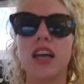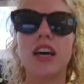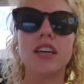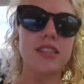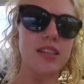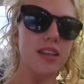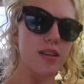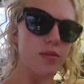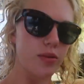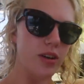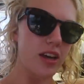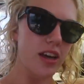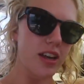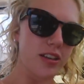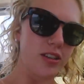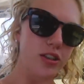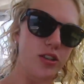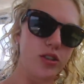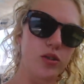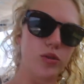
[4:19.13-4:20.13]
Last night we
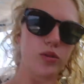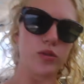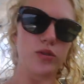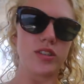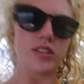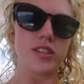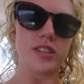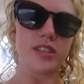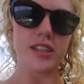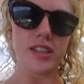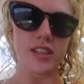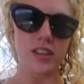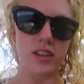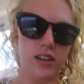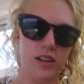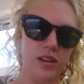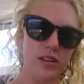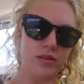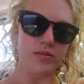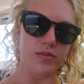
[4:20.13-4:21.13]
had to
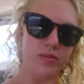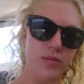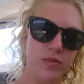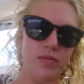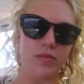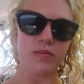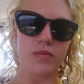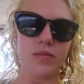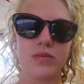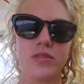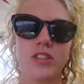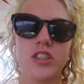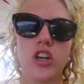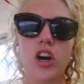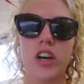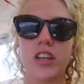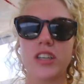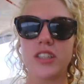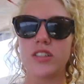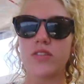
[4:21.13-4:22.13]
steal
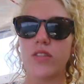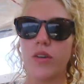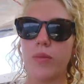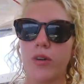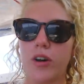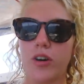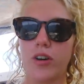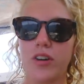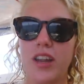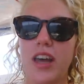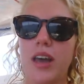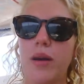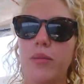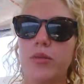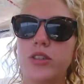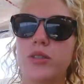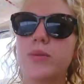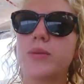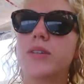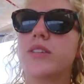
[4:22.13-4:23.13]
gnocchis from our
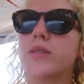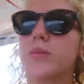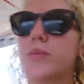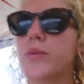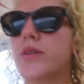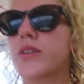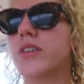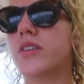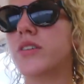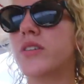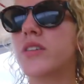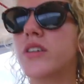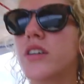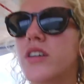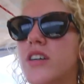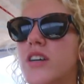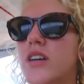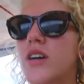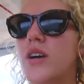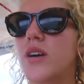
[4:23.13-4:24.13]
neighbors because we were
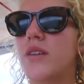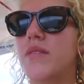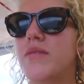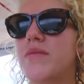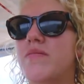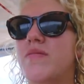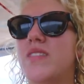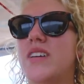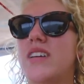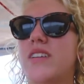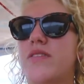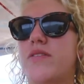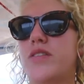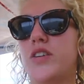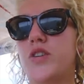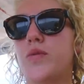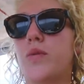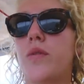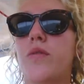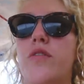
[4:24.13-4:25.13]
eating
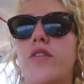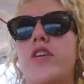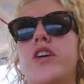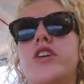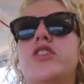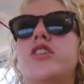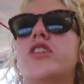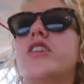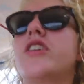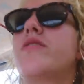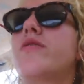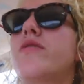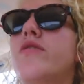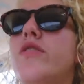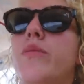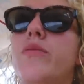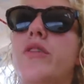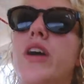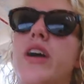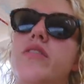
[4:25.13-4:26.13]
fish with fish
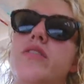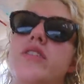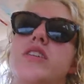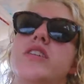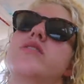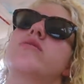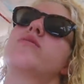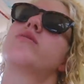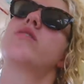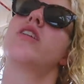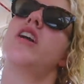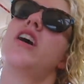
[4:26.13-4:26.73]
for breakfast, for